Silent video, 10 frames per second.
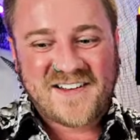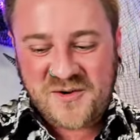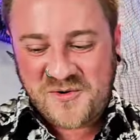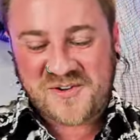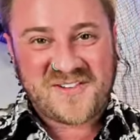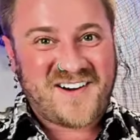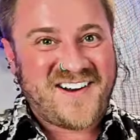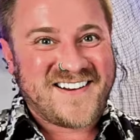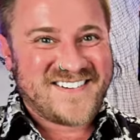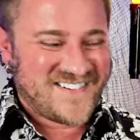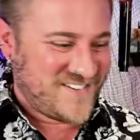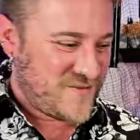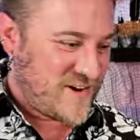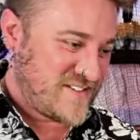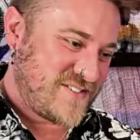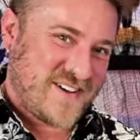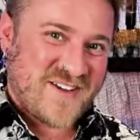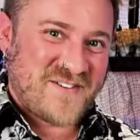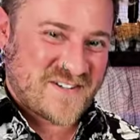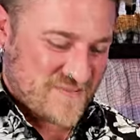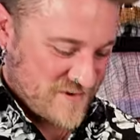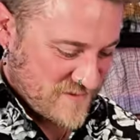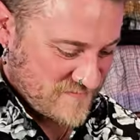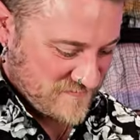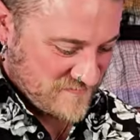Cool. All right. What else do we have here, Spirit?